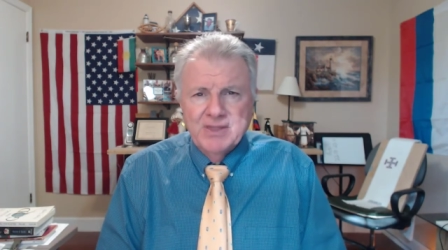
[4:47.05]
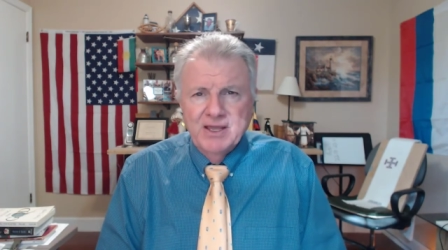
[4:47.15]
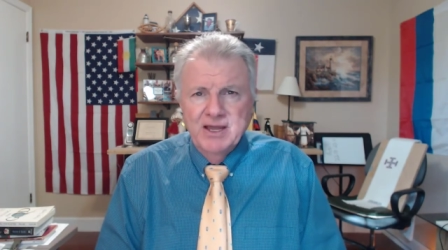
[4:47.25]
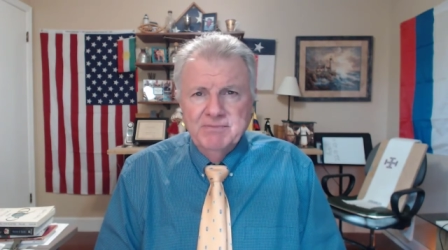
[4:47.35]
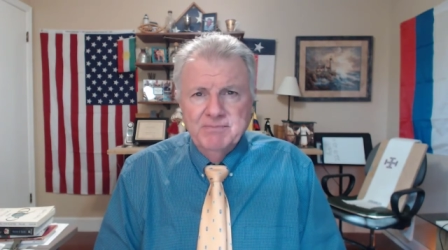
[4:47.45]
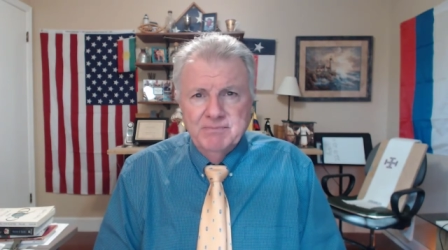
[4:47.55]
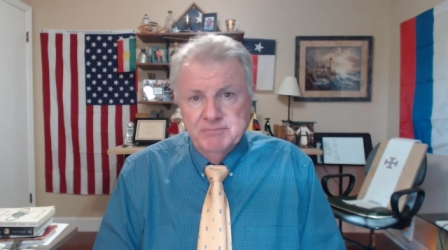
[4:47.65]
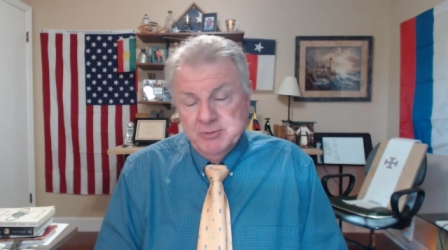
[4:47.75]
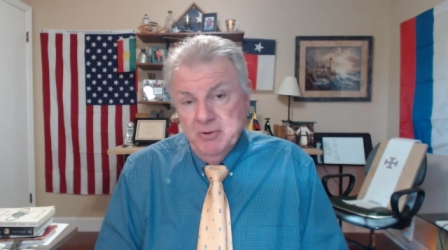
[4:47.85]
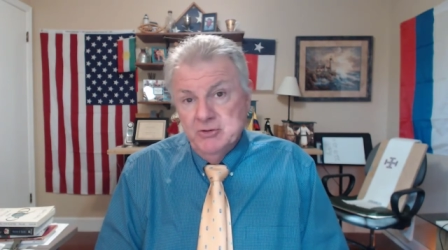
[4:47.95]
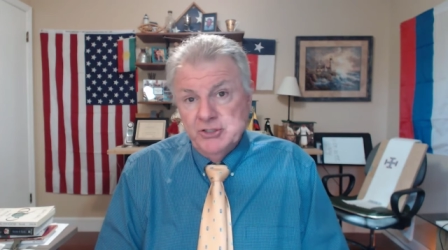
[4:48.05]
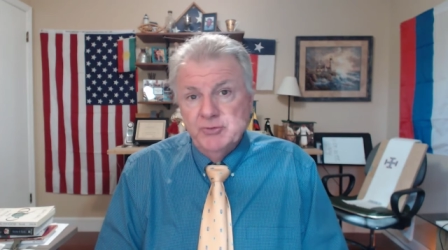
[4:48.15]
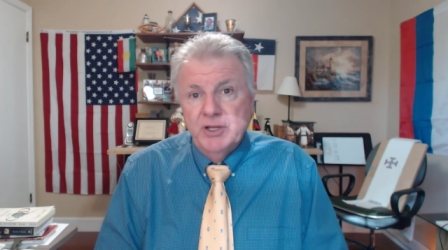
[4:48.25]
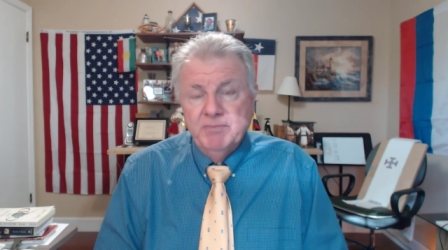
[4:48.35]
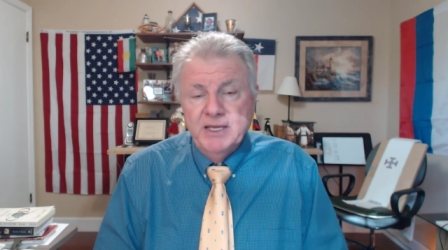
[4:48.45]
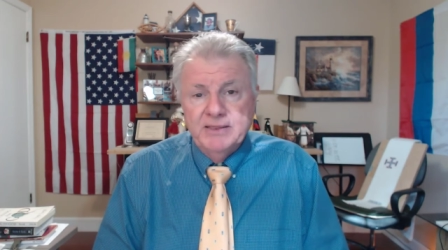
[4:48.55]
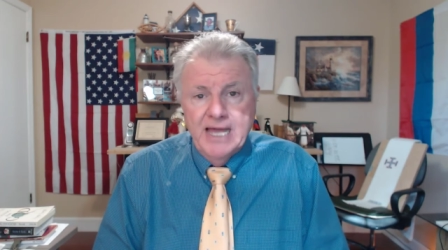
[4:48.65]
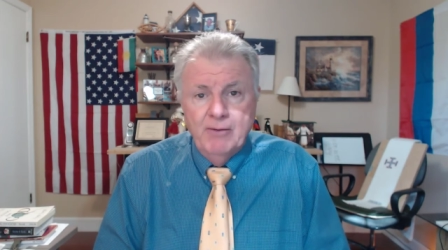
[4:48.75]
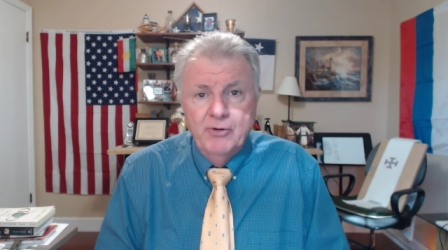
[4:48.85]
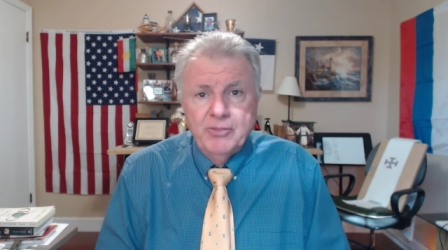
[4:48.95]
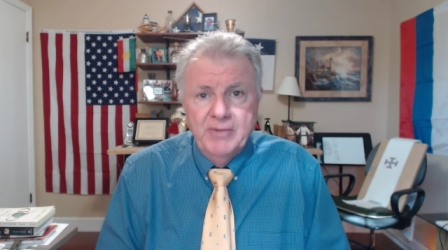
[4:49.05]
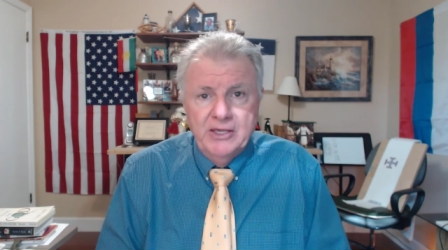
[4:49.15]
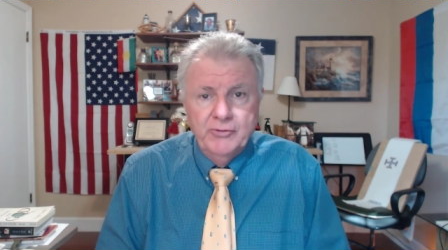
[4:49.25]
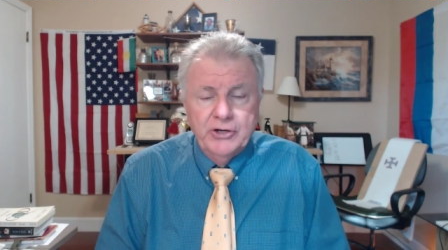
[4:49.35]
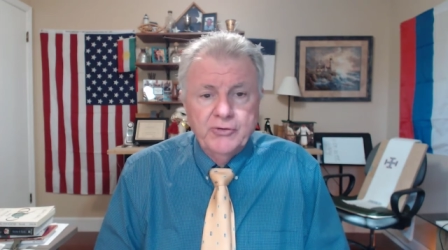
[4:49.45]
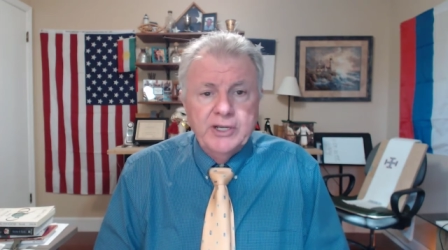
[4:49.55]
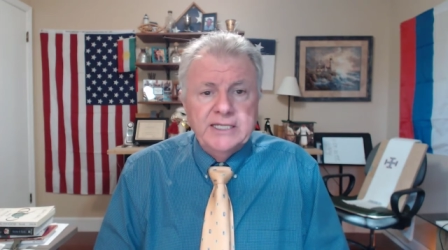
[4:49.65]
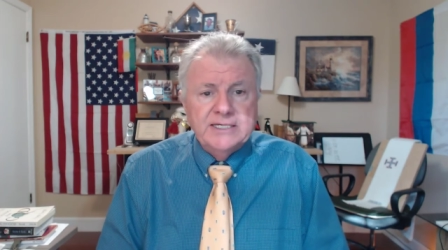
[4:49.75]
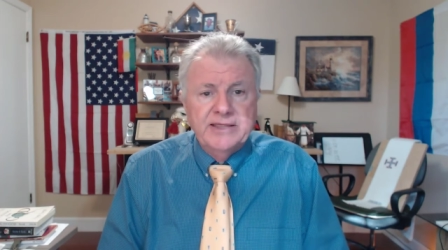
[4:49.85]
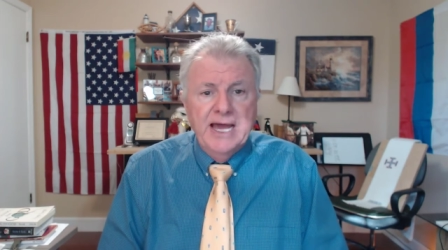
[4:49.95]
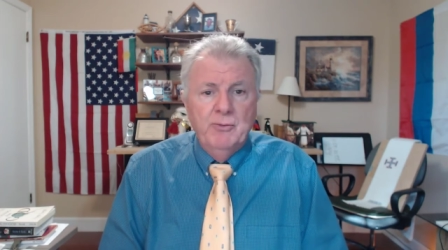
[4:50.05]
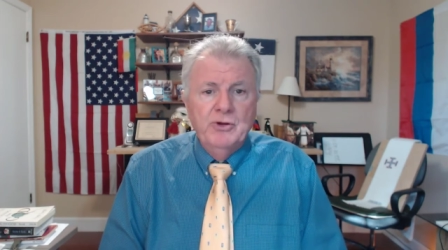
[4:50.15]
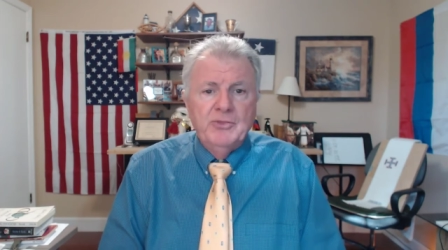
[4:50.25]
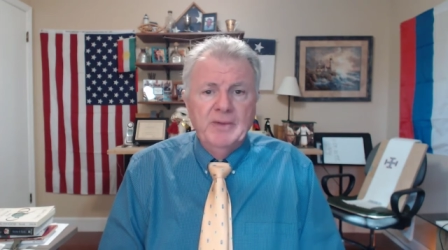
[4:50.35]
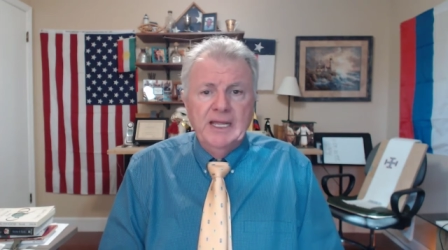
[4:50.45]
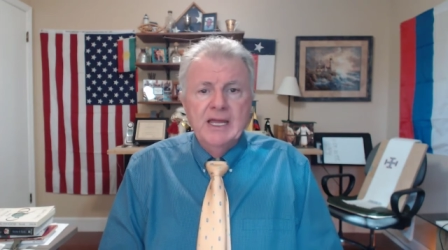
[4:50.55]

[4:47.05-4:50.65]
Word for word: I suppose you would admit that with me, you would agree to that with me.